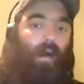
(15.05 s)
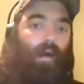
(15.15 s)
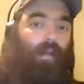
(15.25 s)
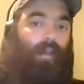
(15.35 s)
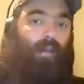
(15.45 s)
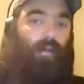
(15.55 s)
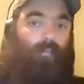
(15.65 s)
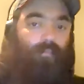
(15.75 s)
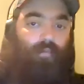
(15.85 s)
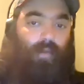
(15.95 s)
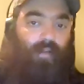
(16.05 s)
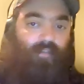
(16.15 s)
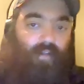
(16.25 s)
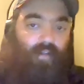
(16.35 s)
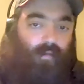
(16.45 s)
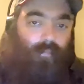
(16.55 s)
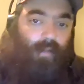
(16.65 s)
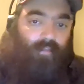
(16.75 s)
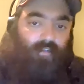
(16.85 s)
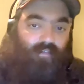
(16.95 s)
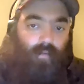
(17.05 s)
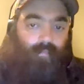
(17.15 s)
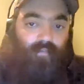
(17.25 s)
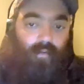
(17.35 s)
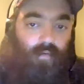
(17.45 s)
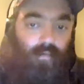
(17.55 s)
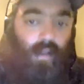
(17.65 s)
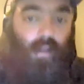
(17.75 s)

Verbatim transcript: I am pretty excited about this episode.